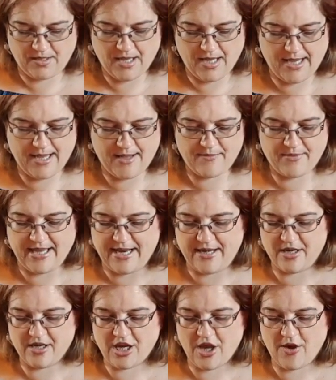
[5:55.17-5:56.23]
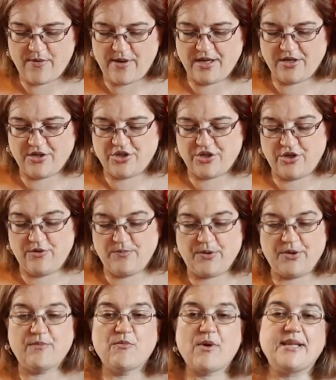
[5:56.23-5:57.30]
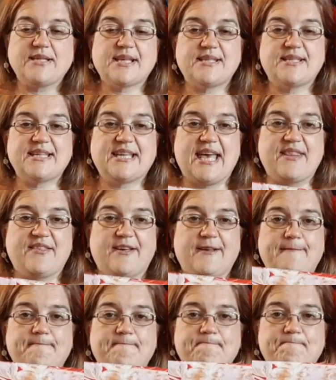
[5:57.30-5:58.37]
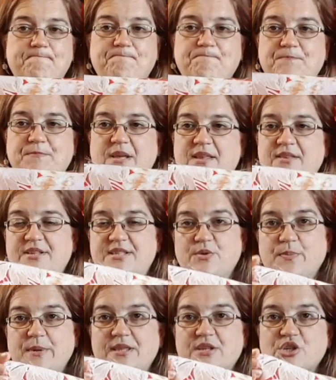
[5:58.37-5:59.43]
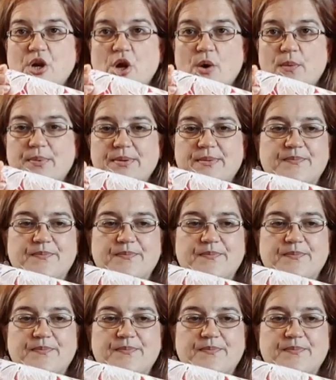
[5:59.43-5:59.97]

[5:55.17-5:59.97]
I am then going to put them right sides together. This will be the top,